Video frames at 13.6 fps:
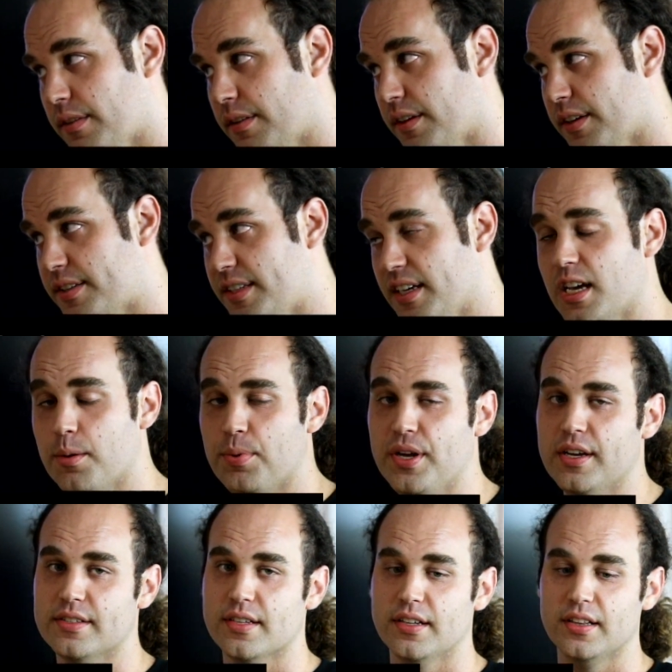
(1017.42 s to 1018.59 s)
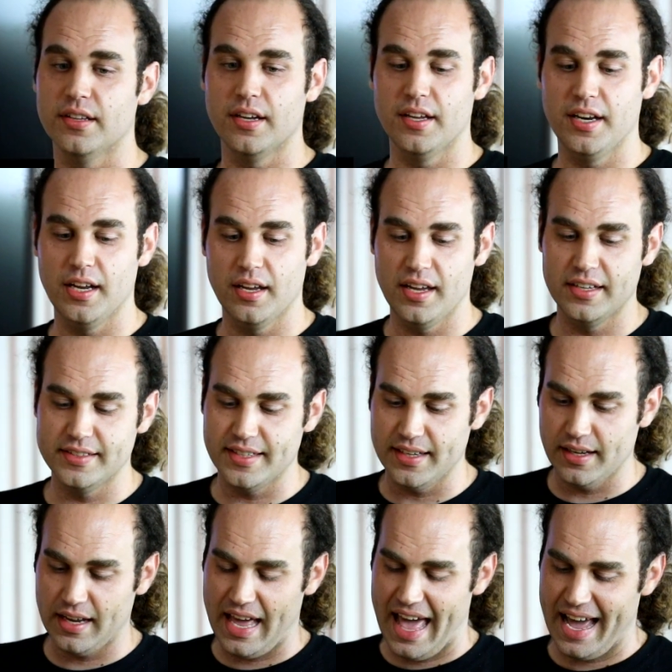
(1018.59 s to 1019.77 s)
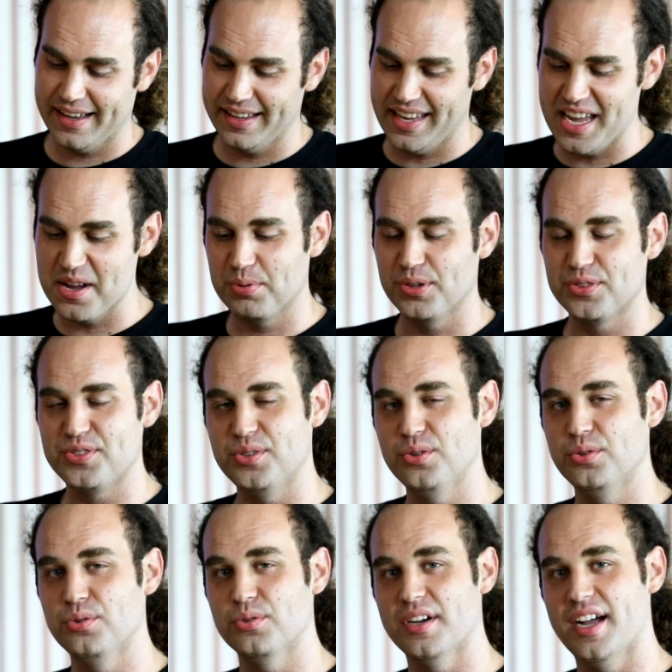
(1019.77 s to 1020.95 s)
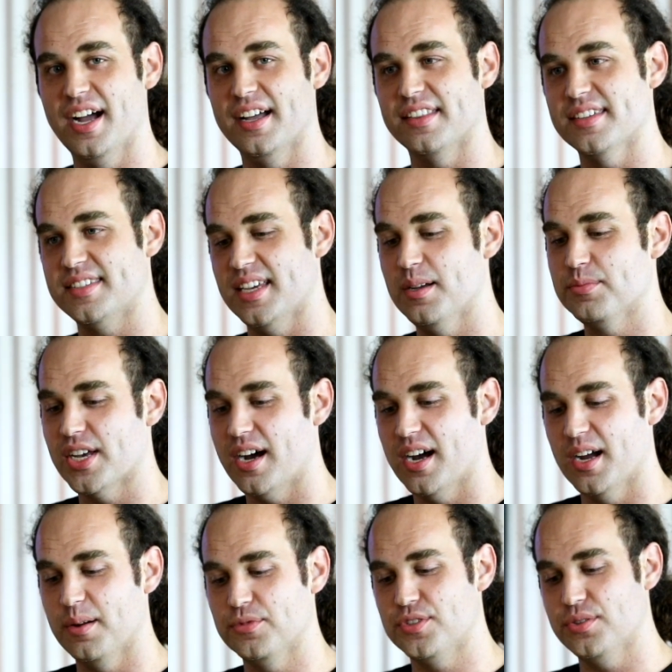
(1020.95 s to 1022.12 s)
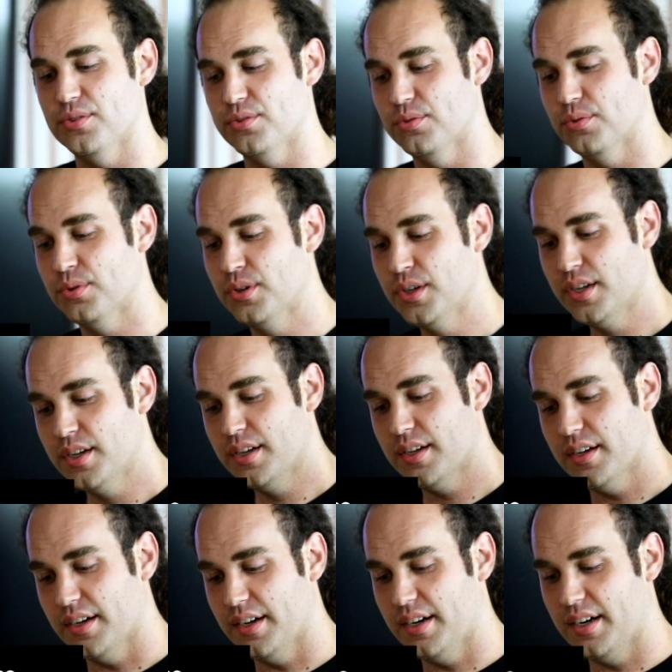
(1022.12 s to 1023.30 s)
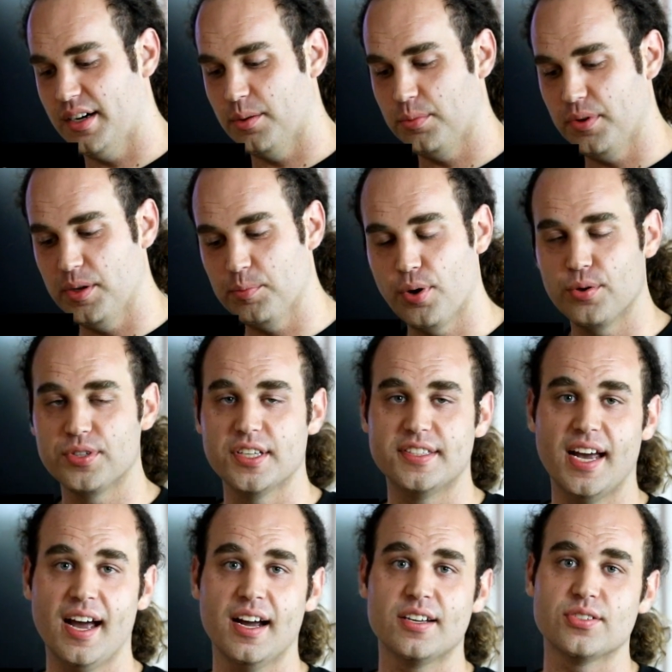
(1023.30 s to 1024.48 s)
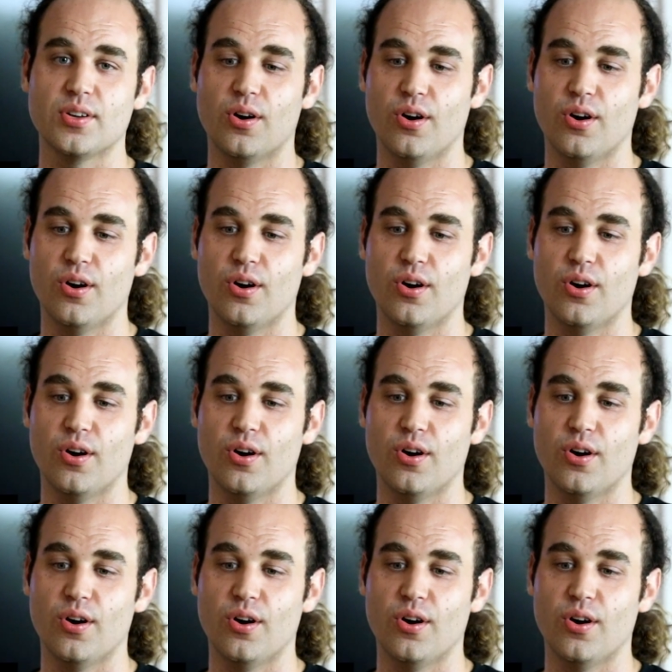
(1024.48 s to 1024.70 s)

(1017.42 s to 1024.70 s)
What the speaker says: the CKB is able to, at the same time, to impose a tax